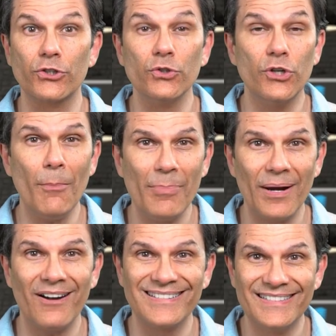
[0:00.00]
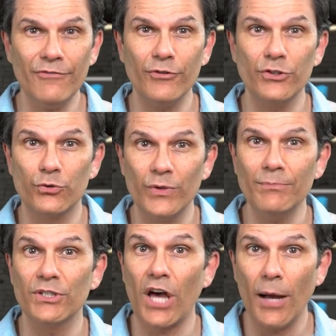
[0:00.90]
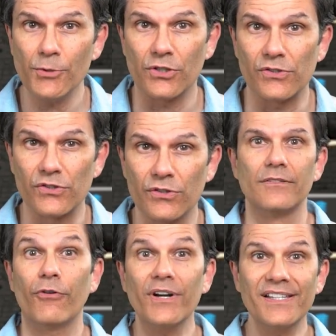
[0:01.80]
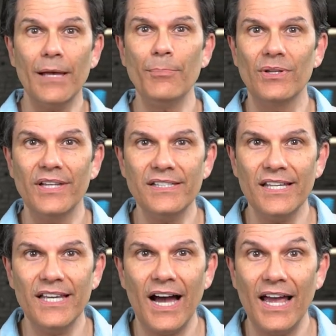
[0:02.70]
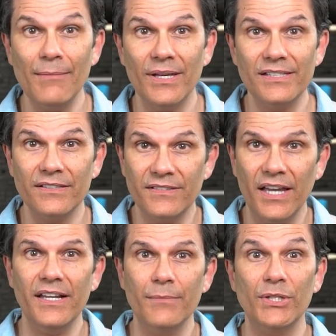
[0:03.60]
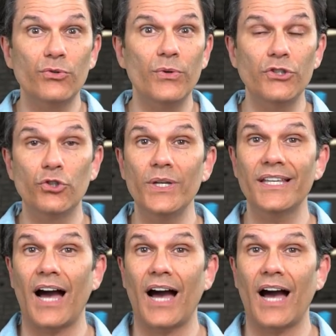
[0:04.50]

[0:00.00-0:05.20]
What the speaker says: to compare different treatment options. For example, let's say I'm hesitating between doing